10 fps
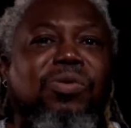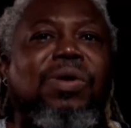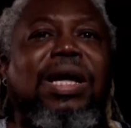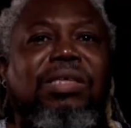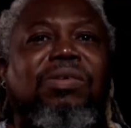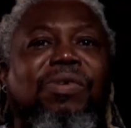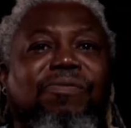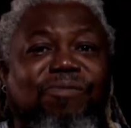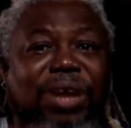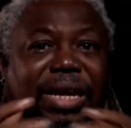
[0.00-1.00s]
you write
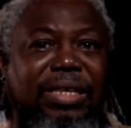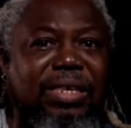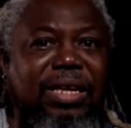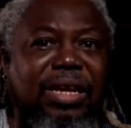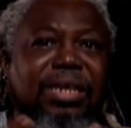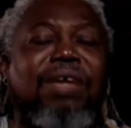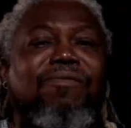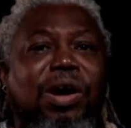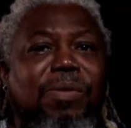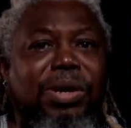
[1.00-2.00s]
reflects the
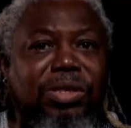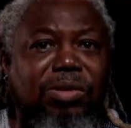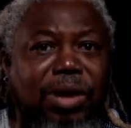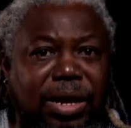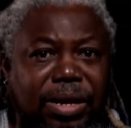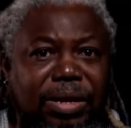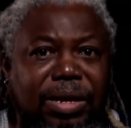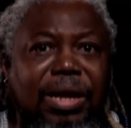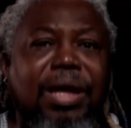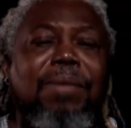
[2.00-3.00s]
environment you are.
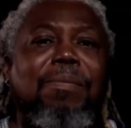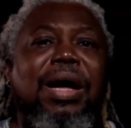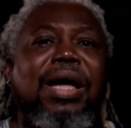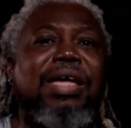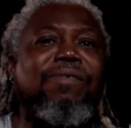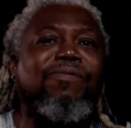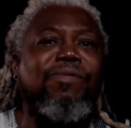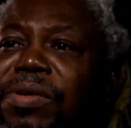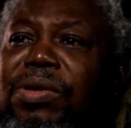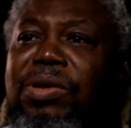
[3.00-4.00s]
But if
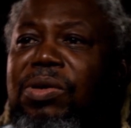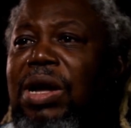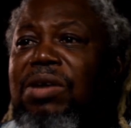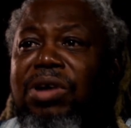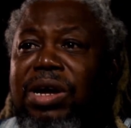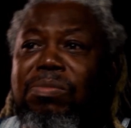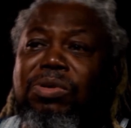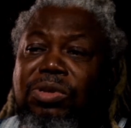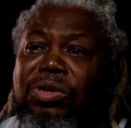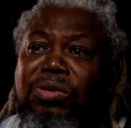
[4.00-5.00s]
you are not
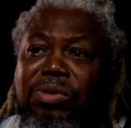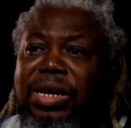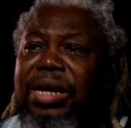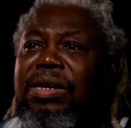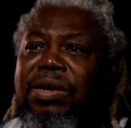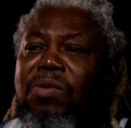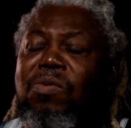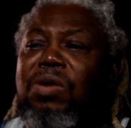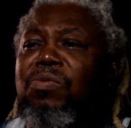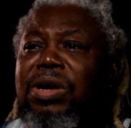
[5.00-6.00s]
able to do that, then
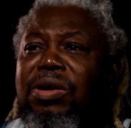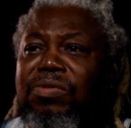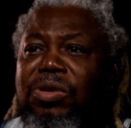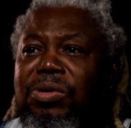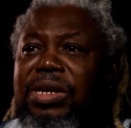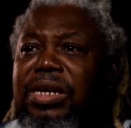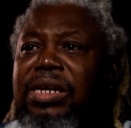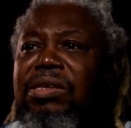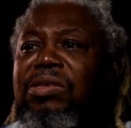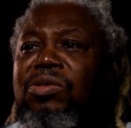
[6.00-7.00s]
one way of doing
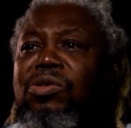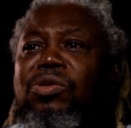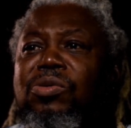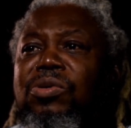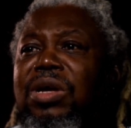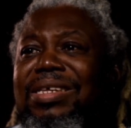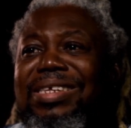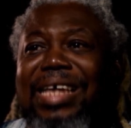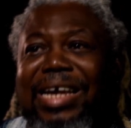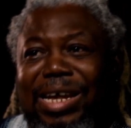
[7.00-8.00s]
it is to do
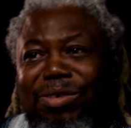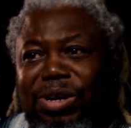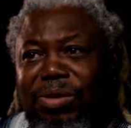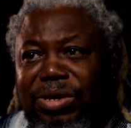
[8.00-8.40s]
secondary